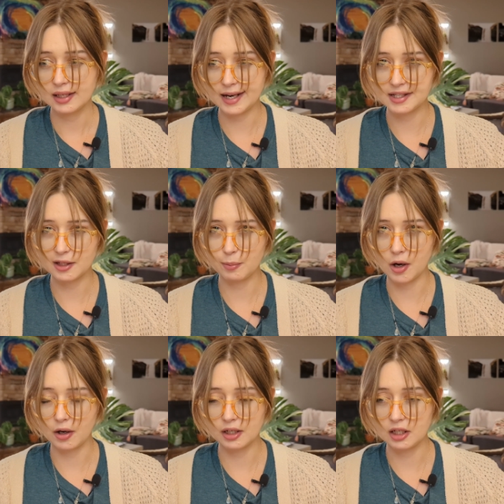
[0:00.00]
that has the
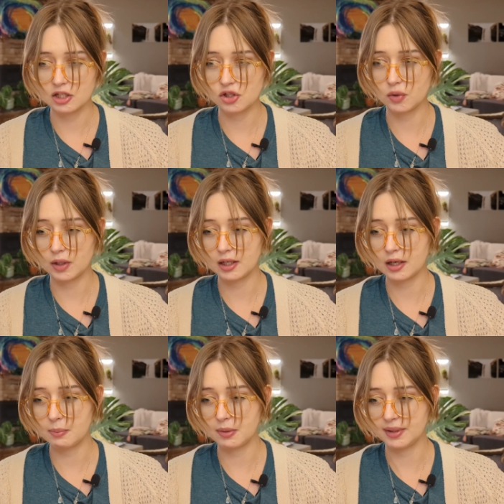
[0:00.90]
bark and he's chewing it
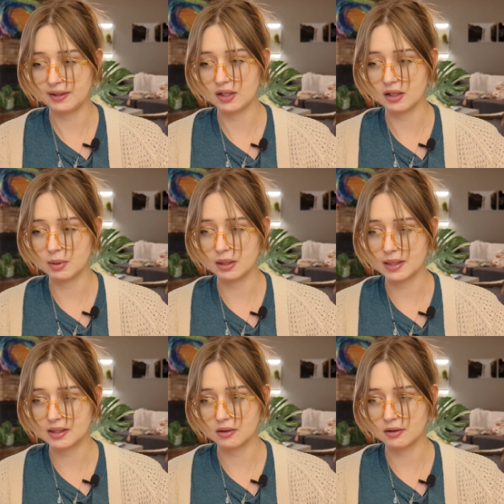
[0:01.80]
up and leaving a big
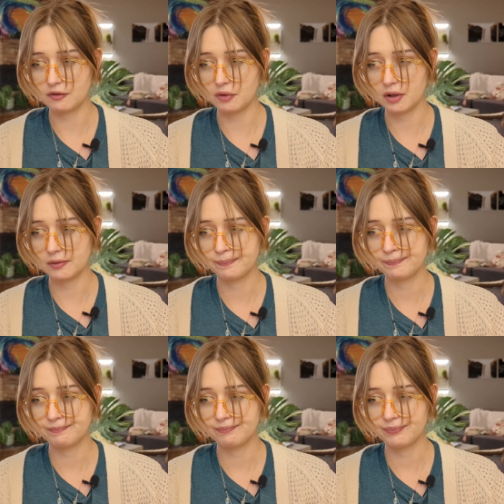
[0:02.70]
mess on the floor.
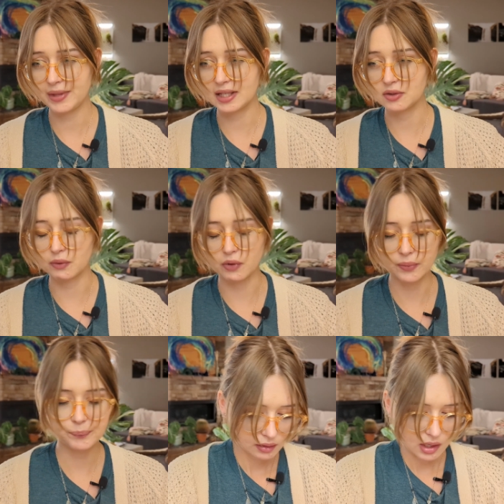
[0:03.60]
Thanks,
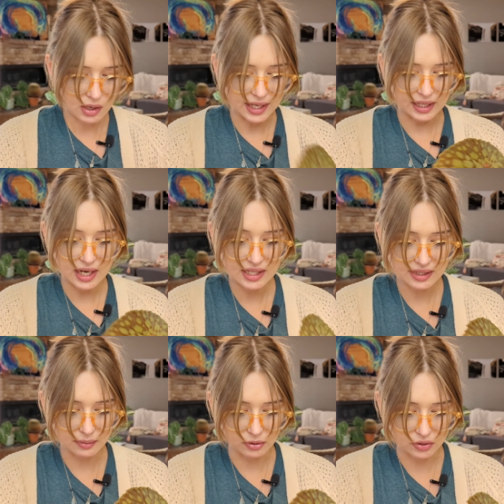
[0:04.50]
River. Okay, it has
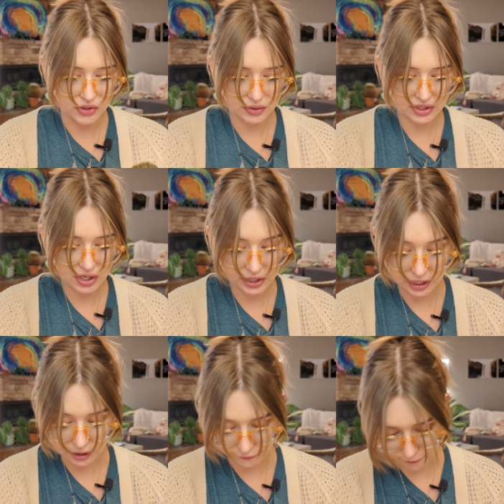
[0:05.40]
some roots, so it's not like a